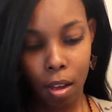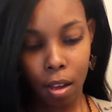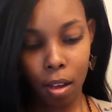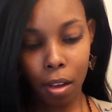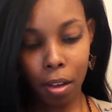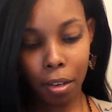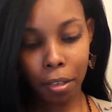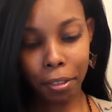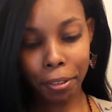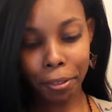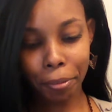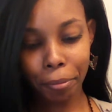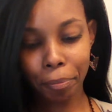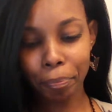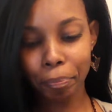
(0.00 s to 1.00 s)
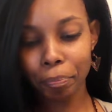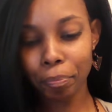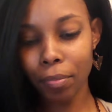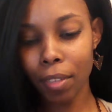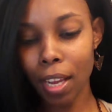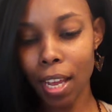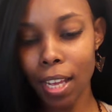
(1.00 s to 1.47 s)
Um,
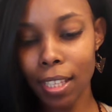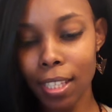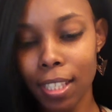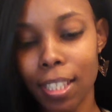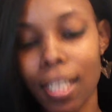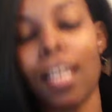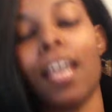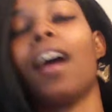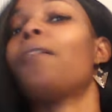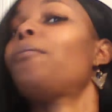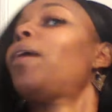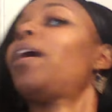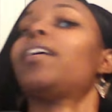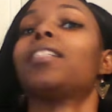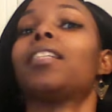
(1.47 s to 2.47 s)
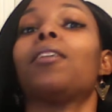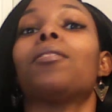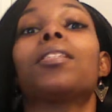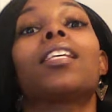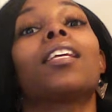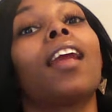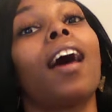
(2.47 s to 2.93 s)
let's see. Alright,
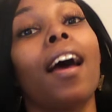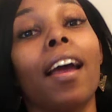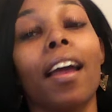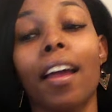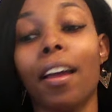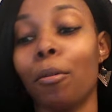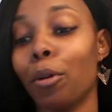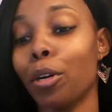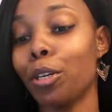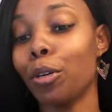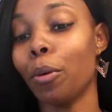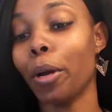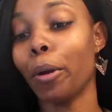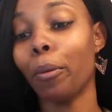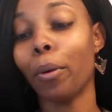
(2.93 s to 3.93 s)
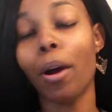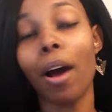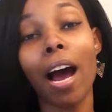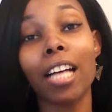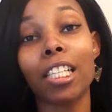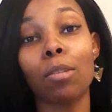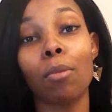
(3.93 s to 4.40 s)
so tonight we're doing Real
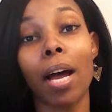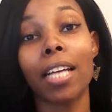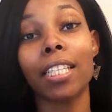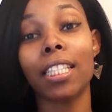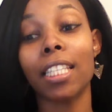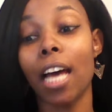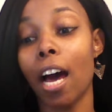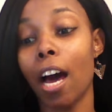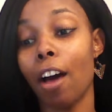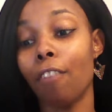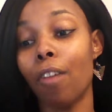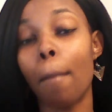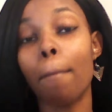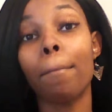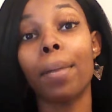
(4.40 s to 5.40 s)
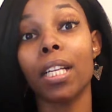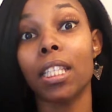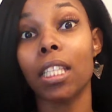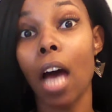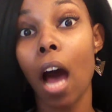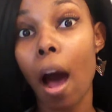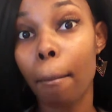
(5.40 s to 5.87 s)
Housewives of
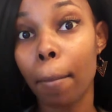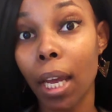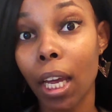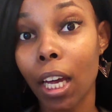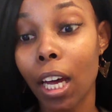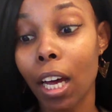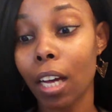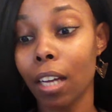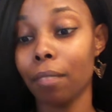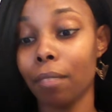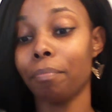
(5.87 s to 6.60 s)
Potomac.